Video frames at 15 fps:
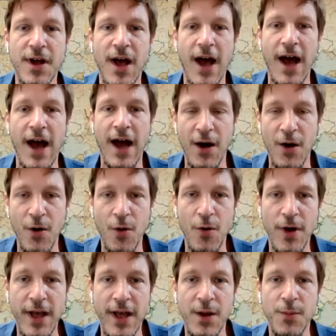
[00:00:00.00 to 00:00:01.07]

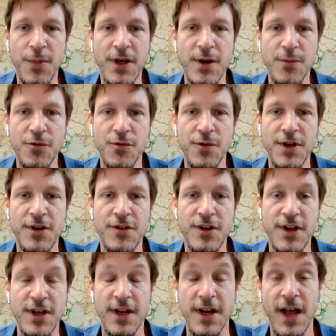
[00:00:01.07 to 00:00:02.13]
how a backup strategy
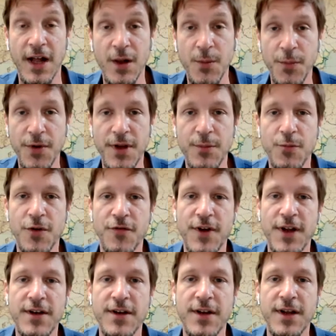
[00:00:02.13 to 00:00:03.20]
can help in
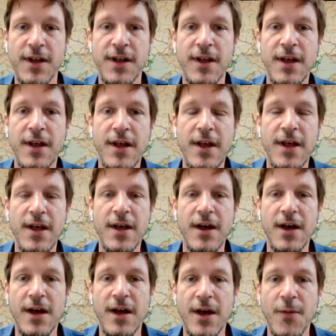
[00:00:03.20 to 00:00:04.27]
preventing
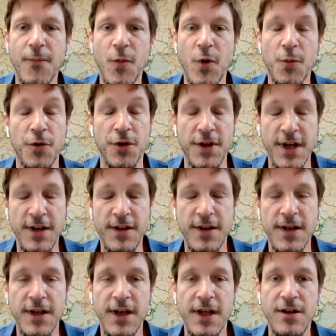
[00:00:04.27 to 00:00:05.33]
or
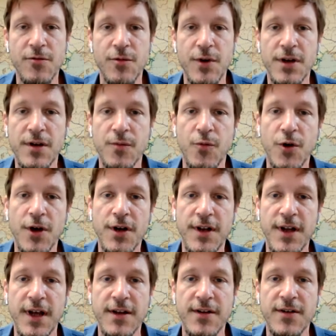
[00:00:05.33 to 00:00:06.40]
protecting against ransomware
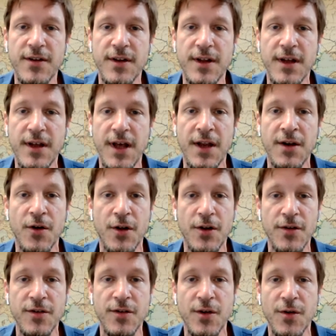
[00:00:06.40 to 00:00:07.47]
attacks, and
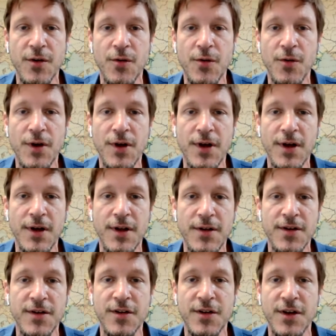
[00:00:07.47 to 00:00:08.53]
also
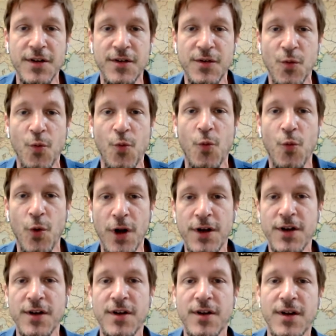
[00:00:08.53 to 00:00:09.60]
discuss
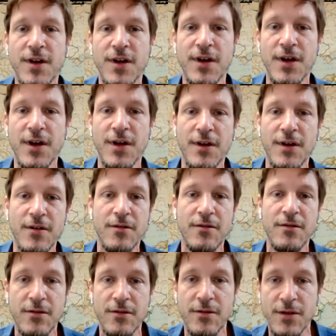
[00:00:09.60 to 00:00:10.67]
what
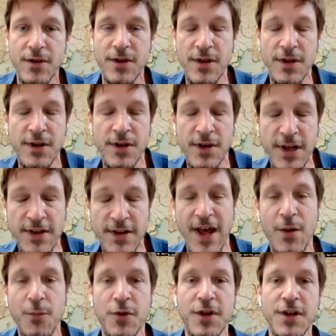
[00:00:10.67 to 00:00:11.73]
an
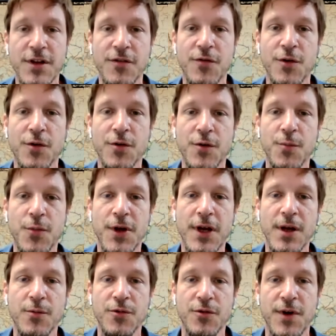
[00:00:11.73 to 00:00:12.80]
example is for a good
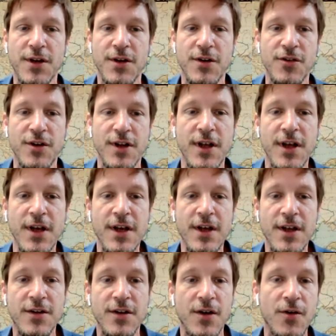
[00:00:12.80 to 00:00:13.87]
backup strategy.
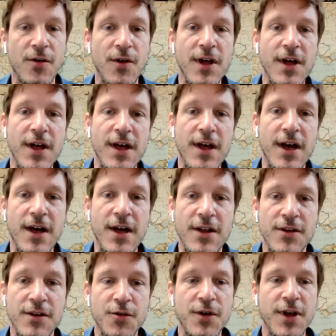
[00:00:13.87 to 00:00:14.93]
So,
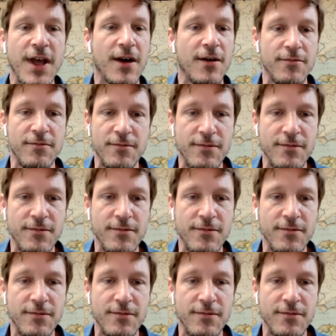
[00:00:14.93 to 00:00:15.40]
Surya,